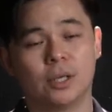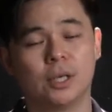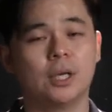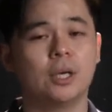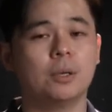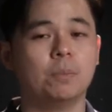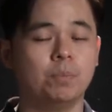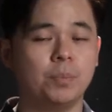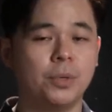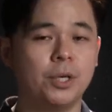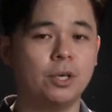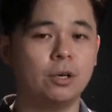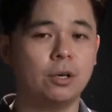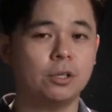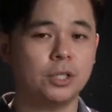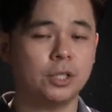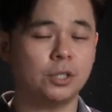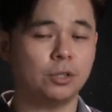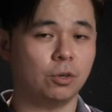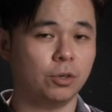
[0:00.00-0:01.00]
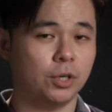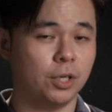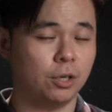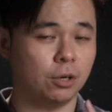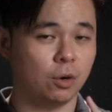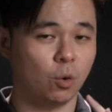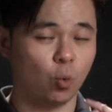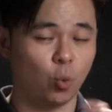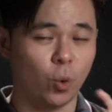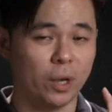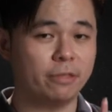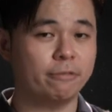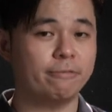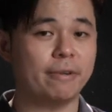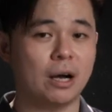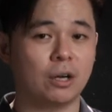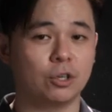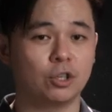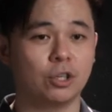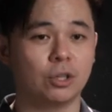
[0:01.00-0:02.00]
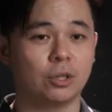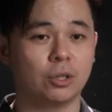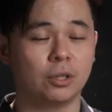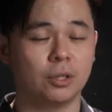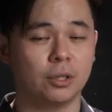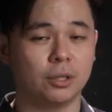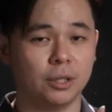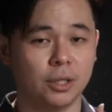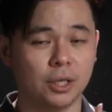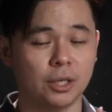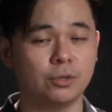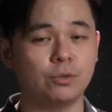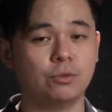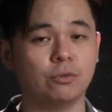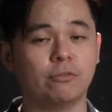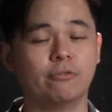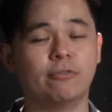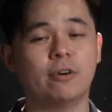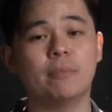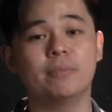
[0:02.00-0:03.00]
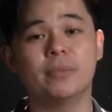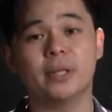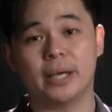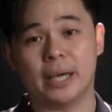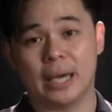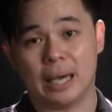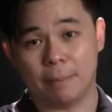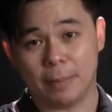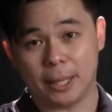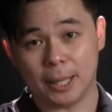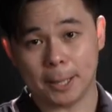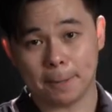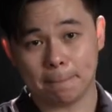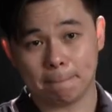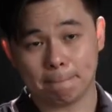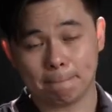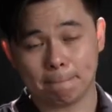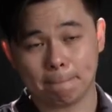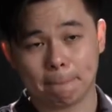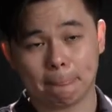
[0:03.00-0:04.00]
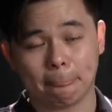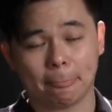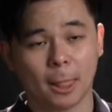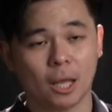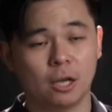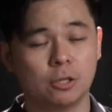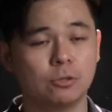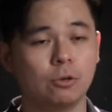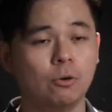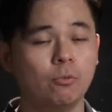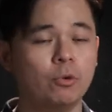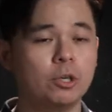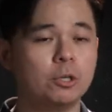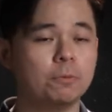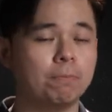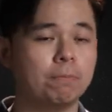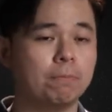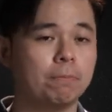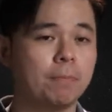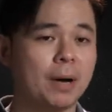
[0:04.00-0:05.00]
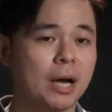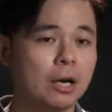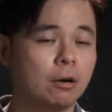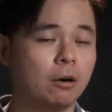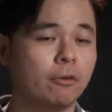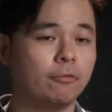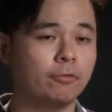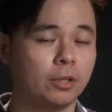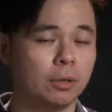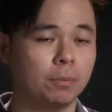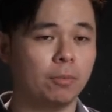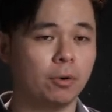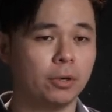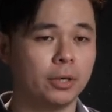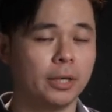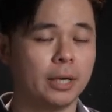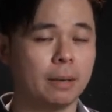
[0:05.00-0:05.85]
Meiosis only got one function, is to form the gamete. So which part of the body can